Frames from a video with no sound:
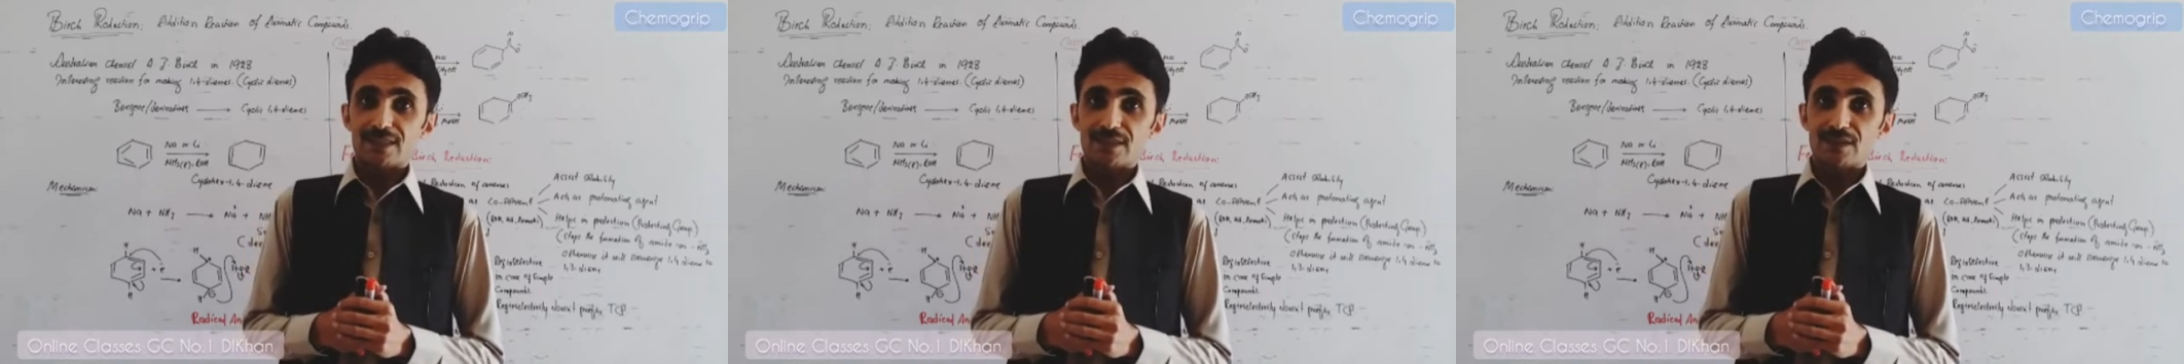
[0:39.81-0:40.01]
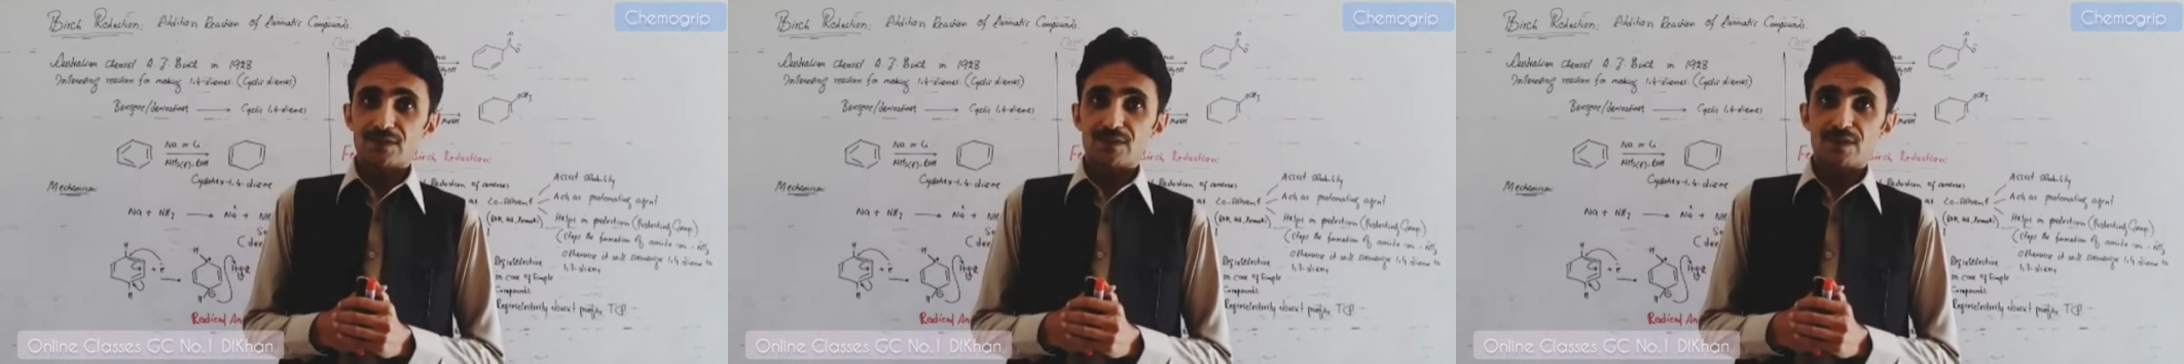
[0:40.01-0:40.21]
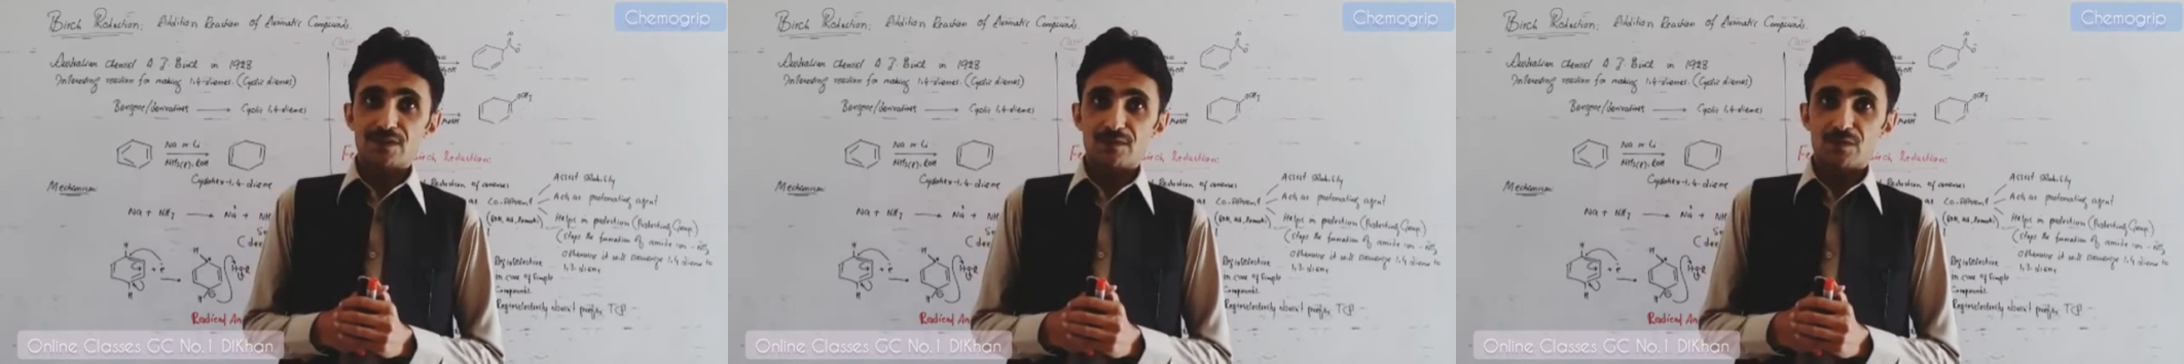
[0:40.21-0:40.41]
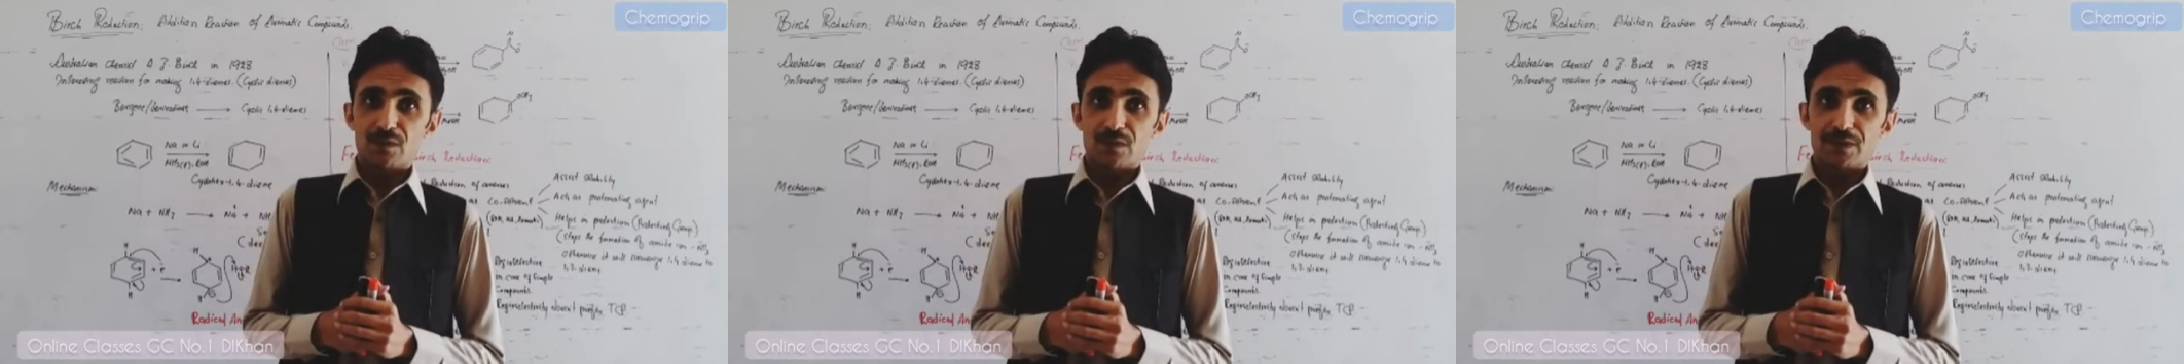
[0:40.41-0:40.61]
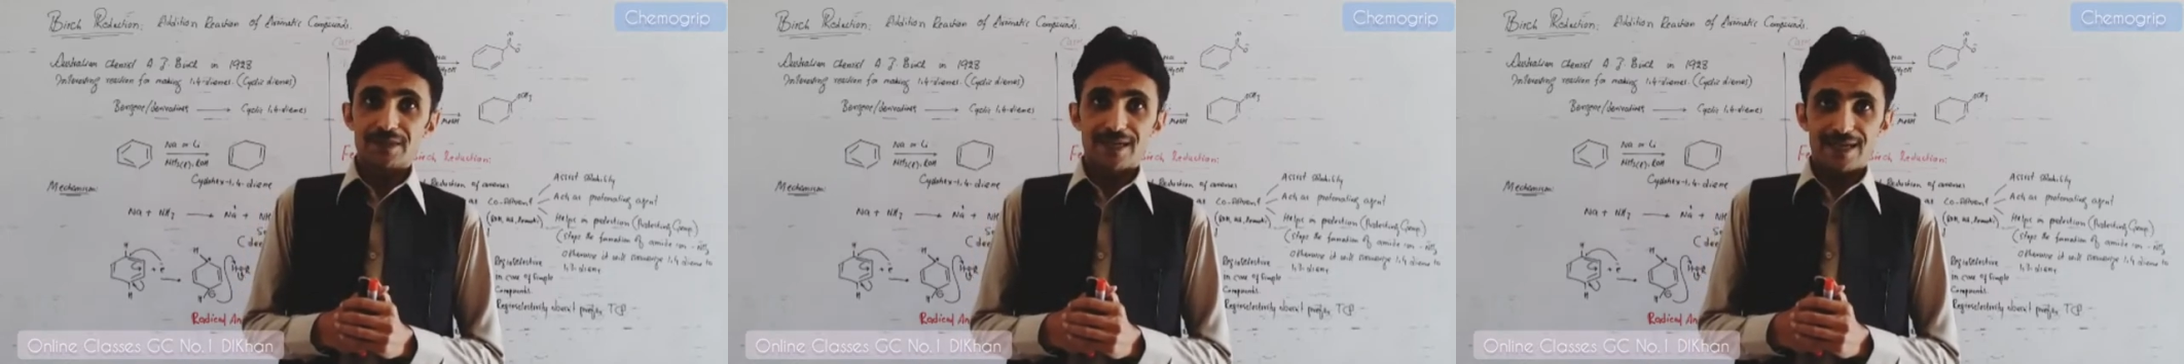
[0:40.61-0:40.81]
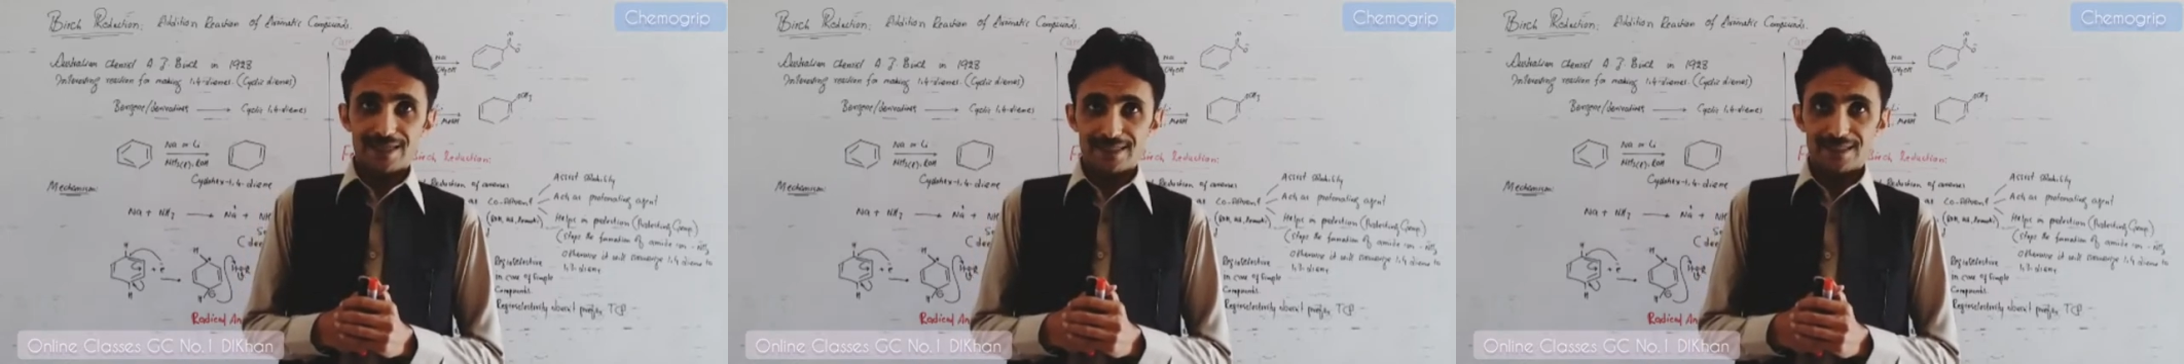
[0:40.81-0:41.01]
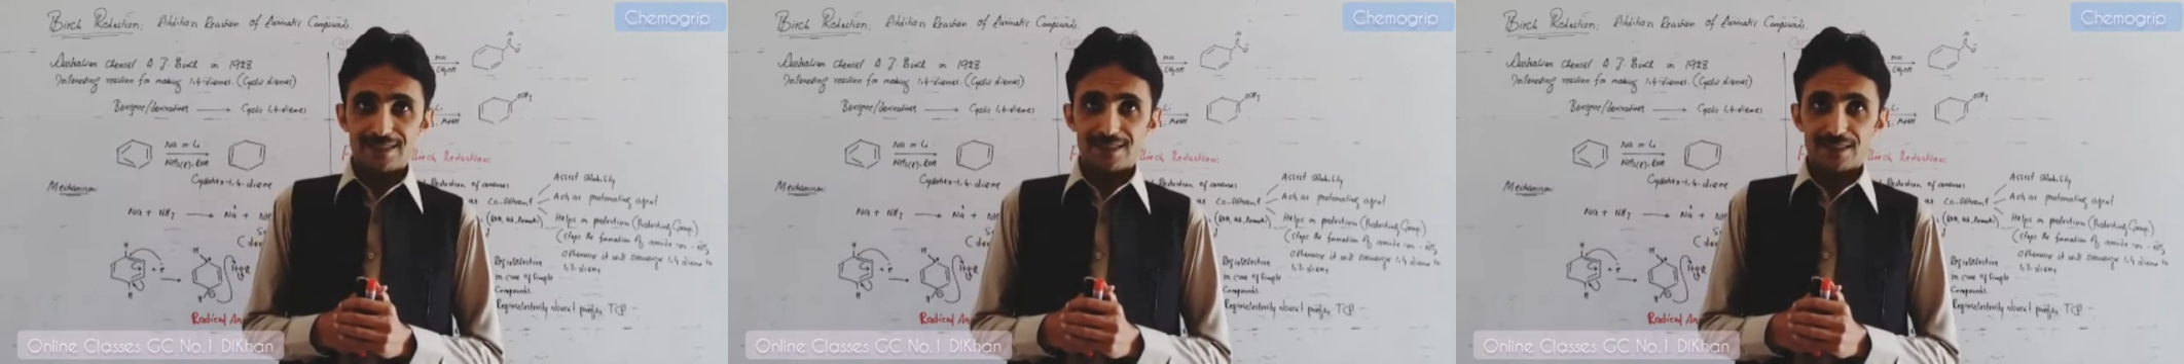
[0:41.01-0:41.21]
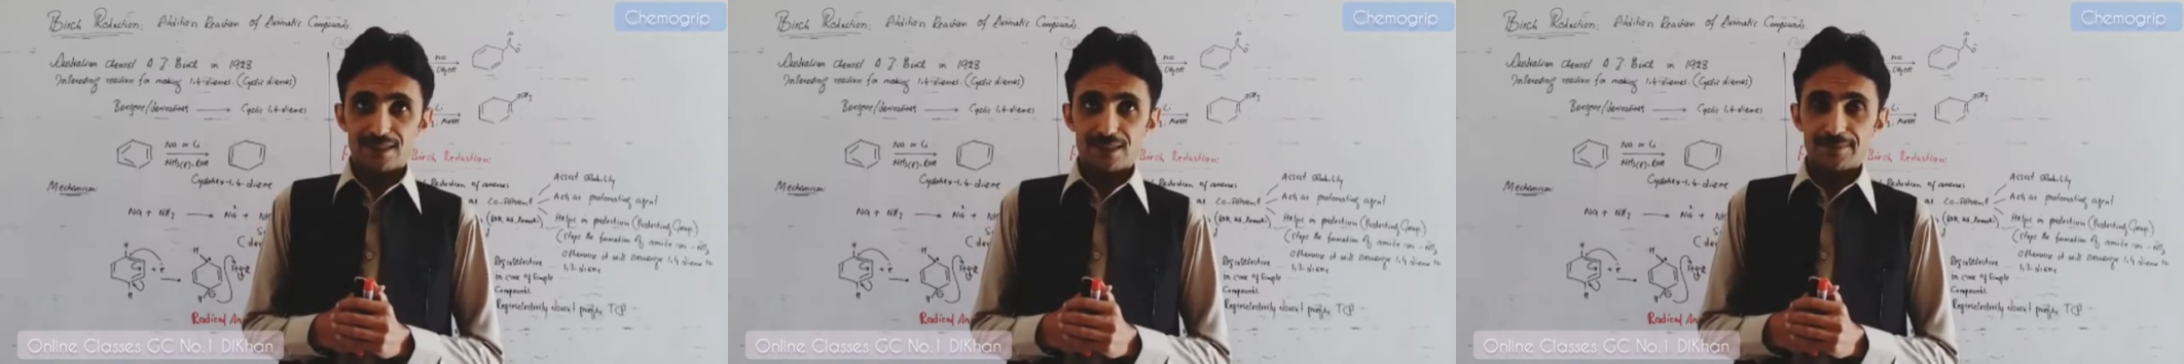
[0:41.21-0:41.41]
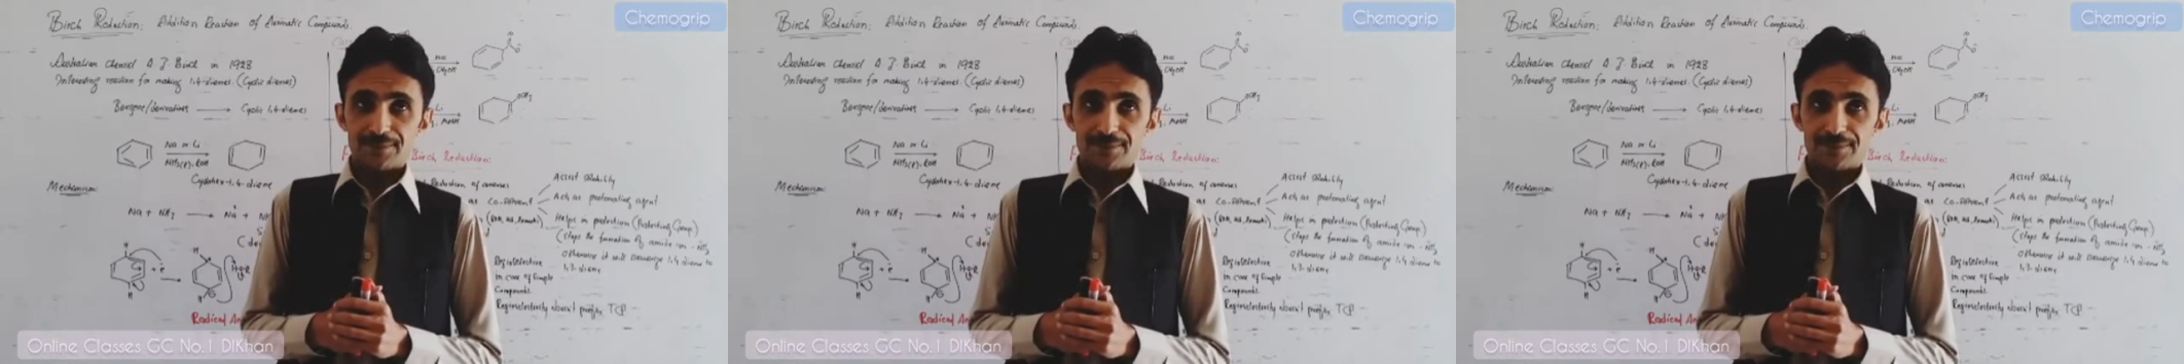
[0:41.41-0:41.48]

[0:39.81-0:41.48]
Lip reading: 1,4-diene.